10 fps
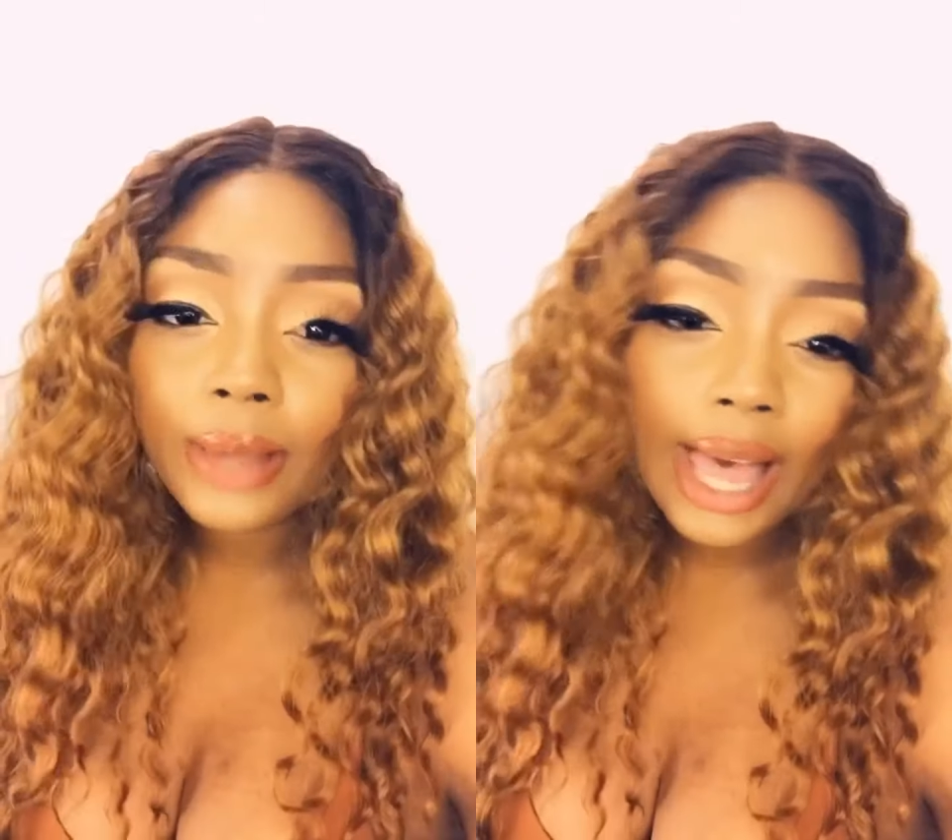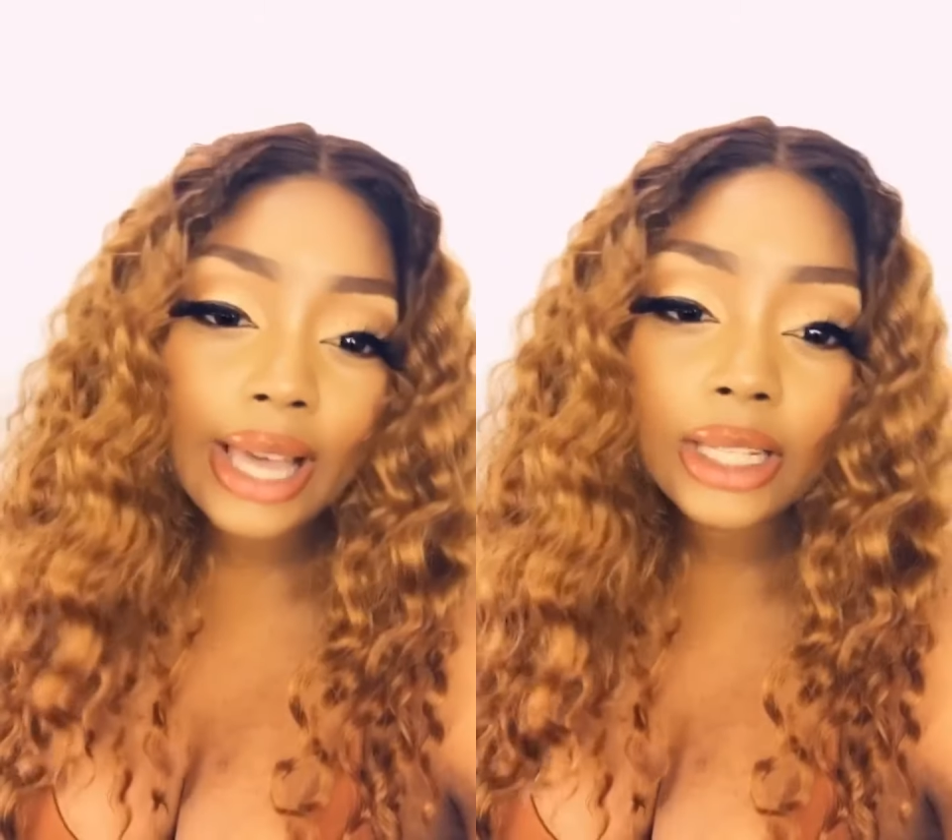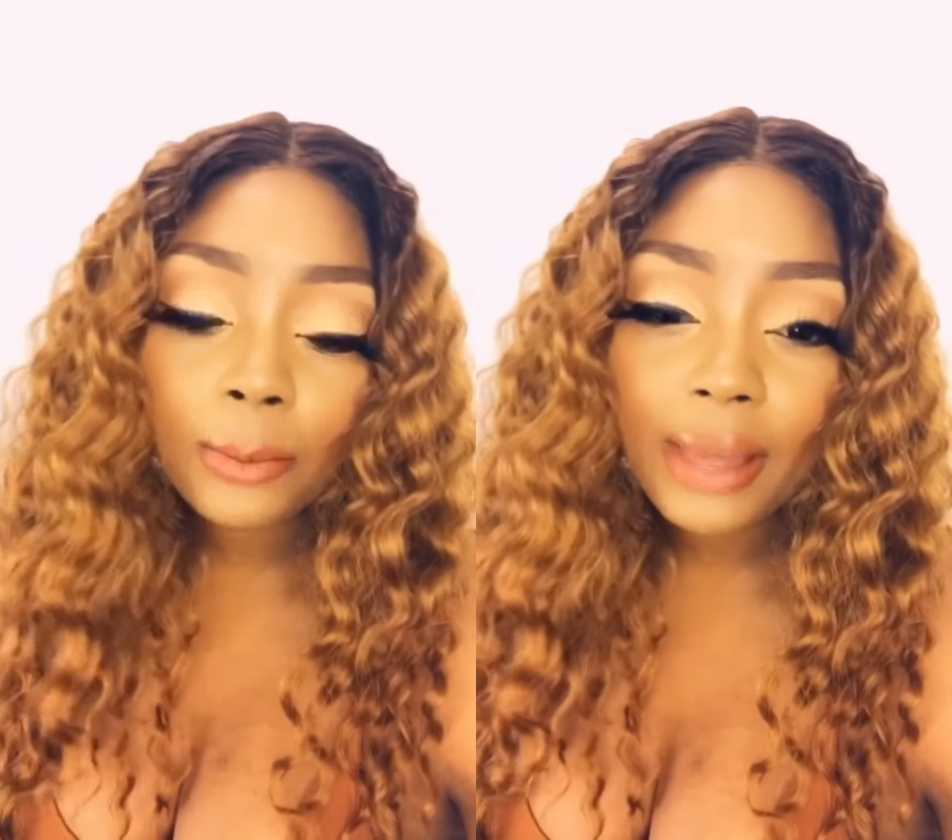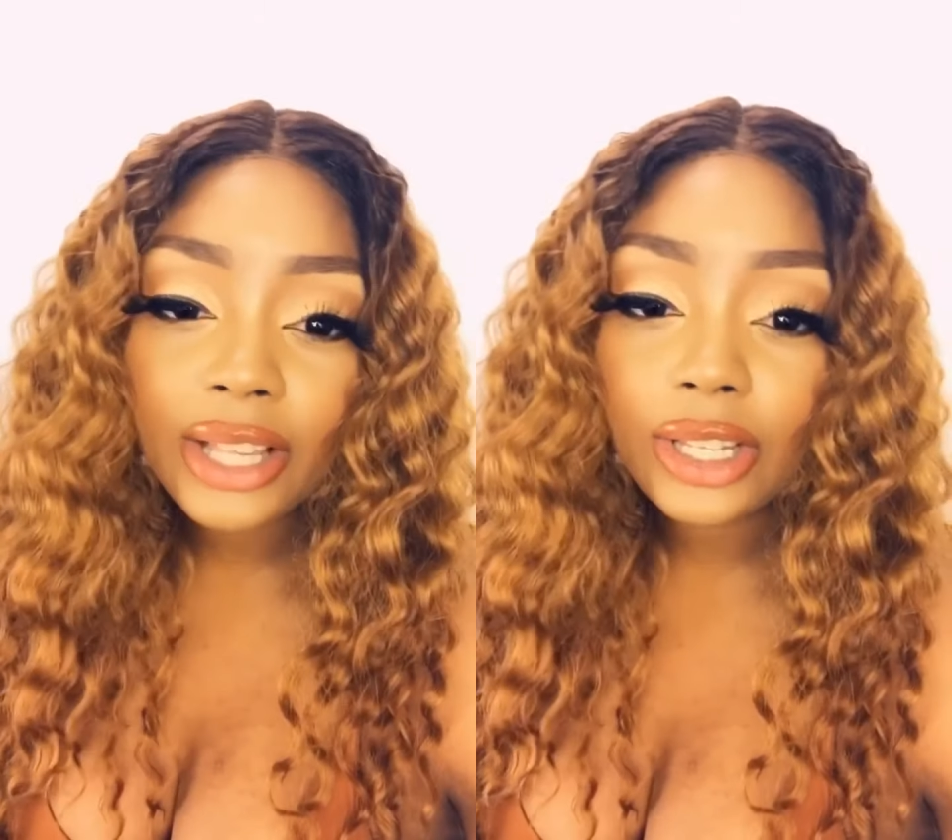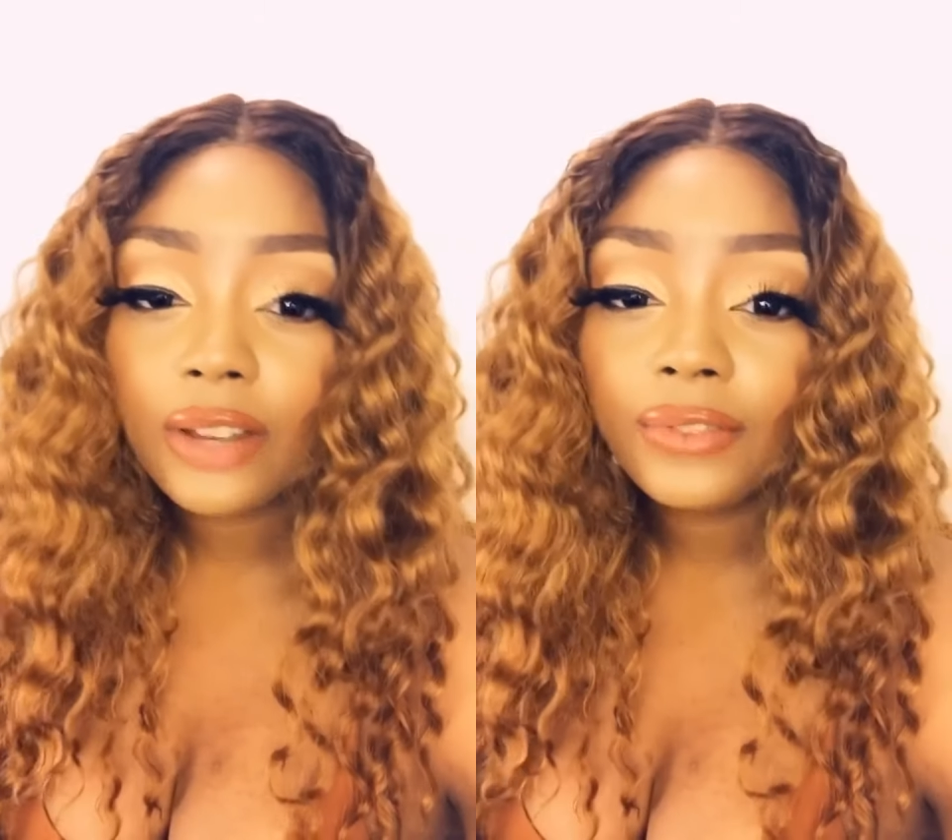I could
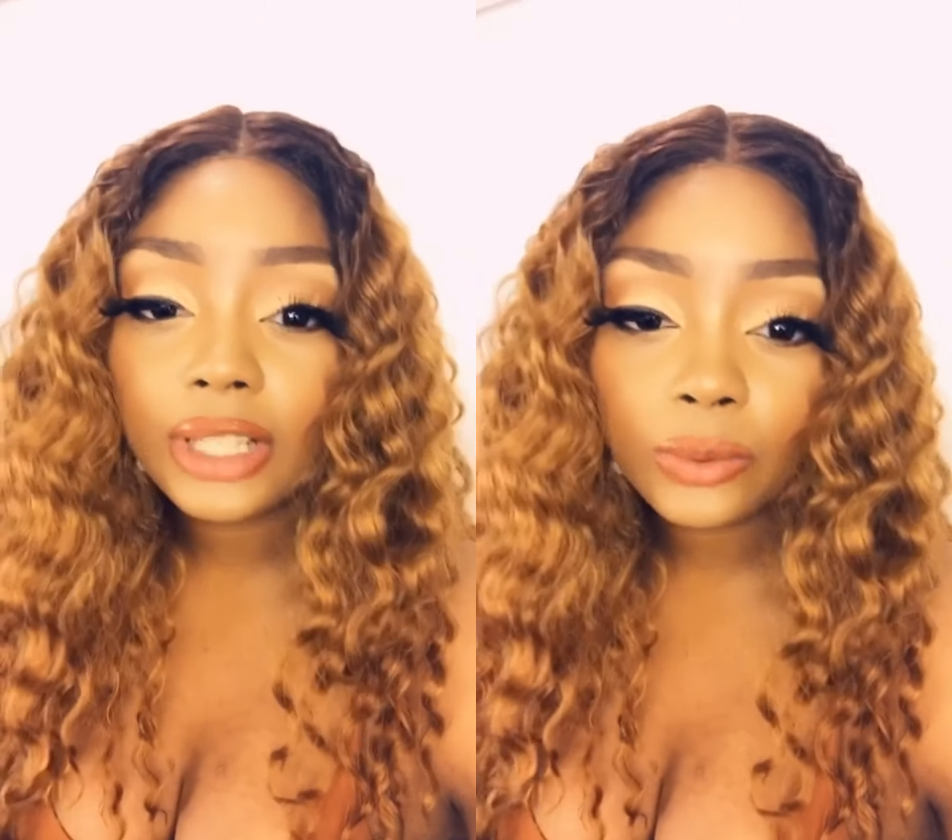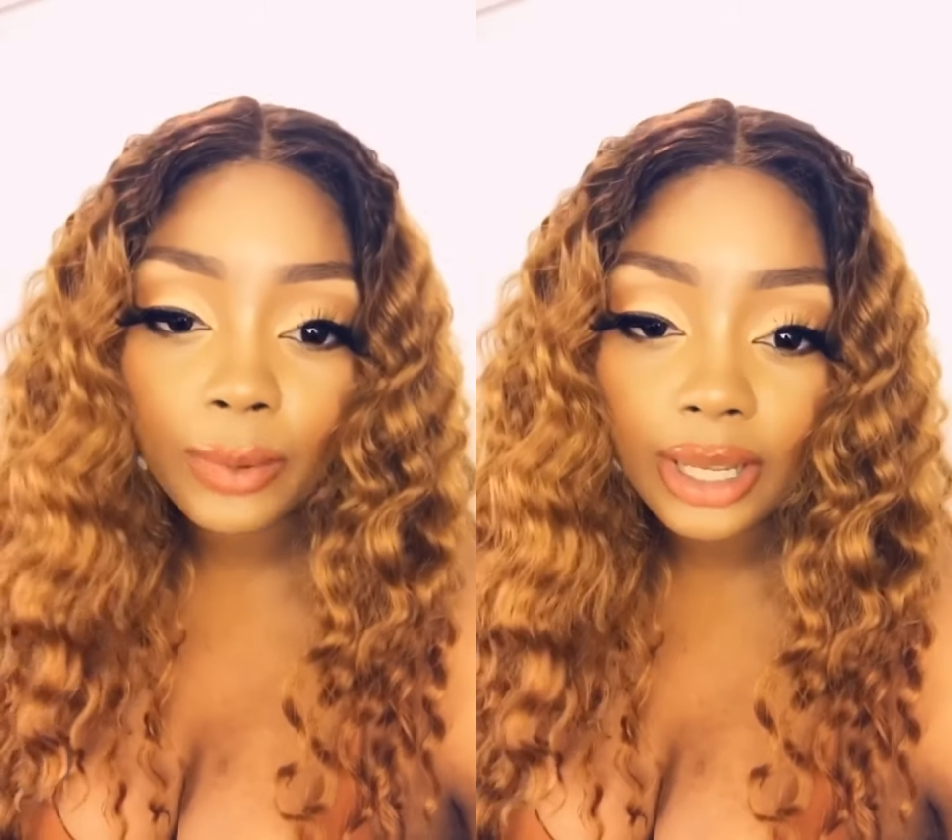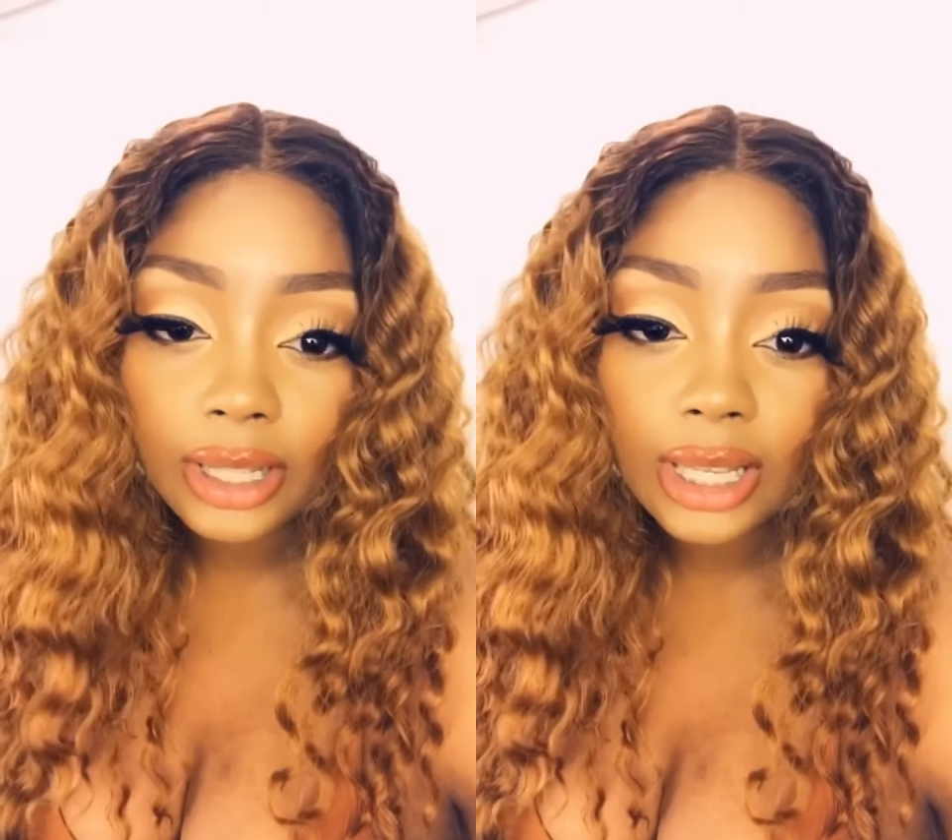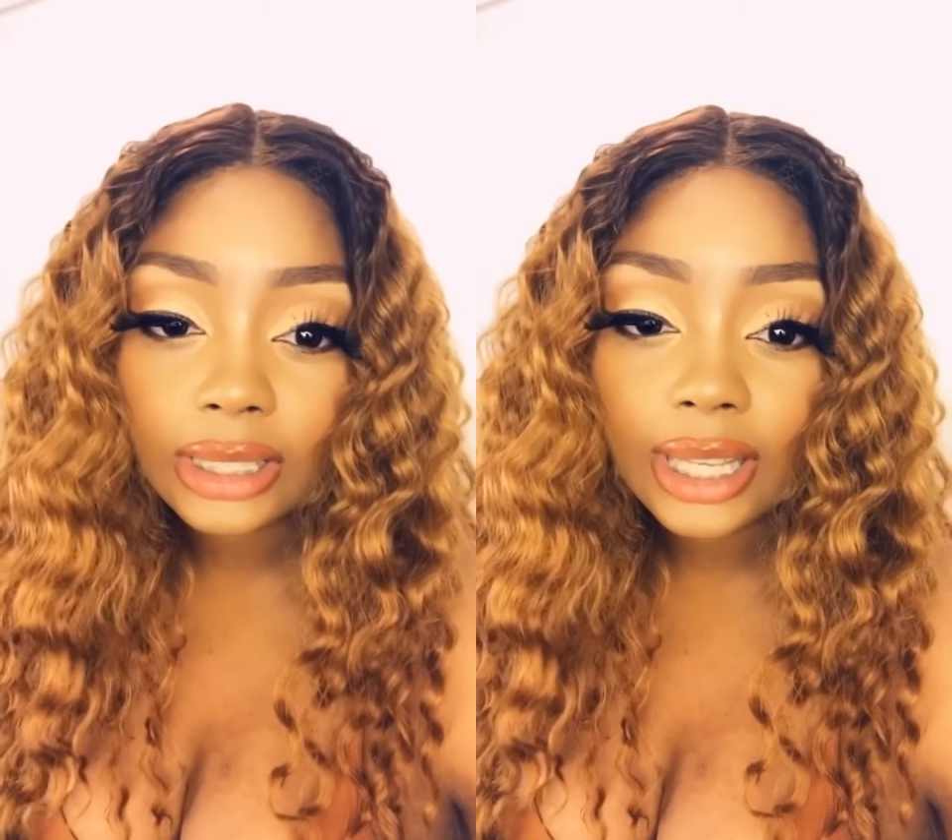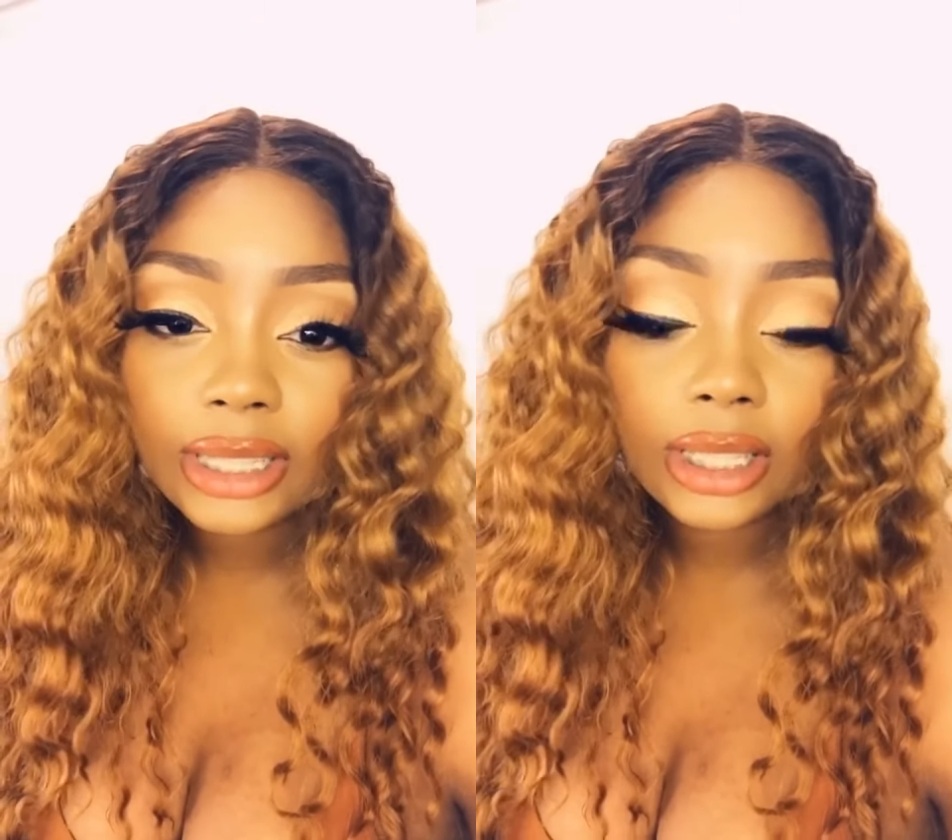imagine if this wig
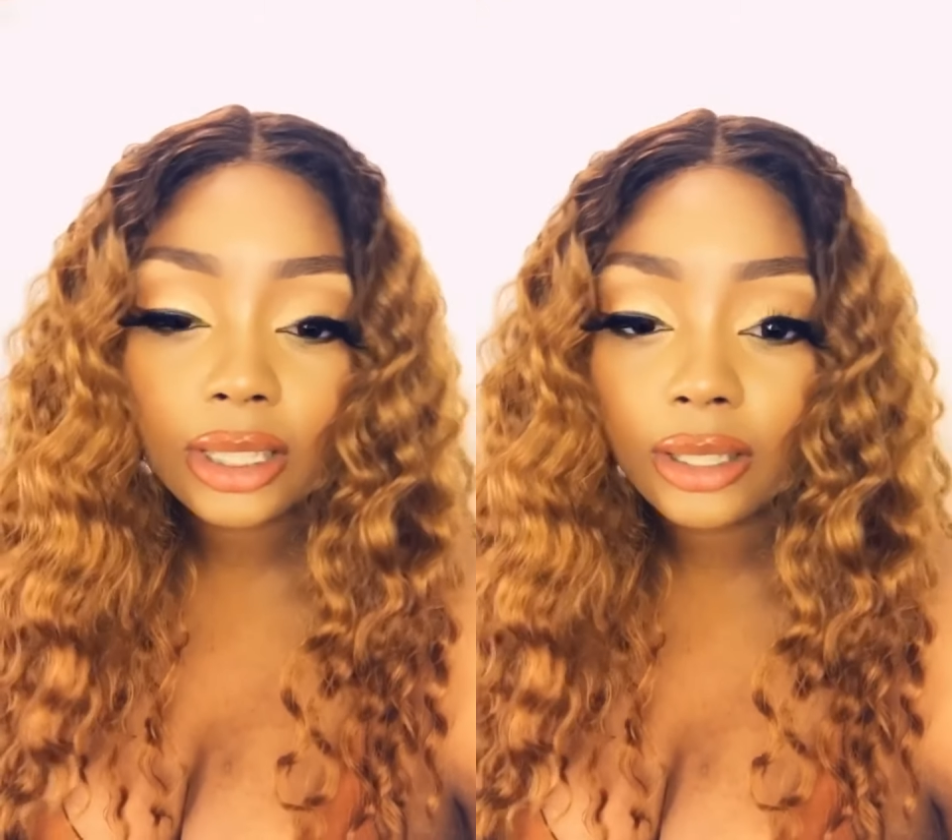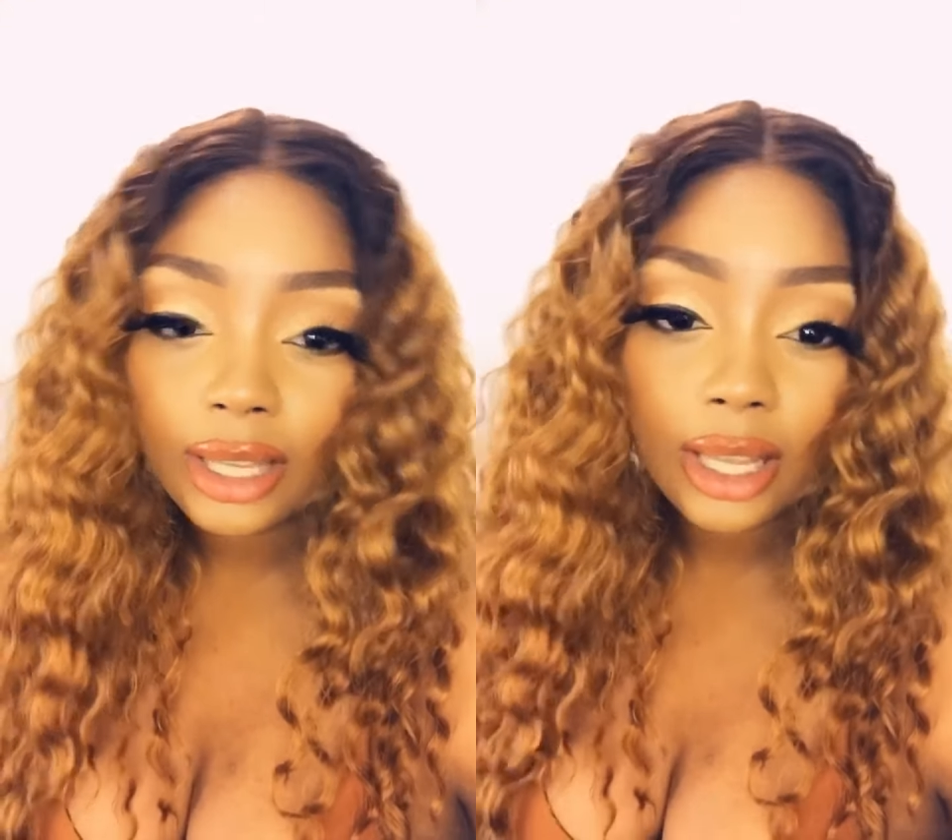does get a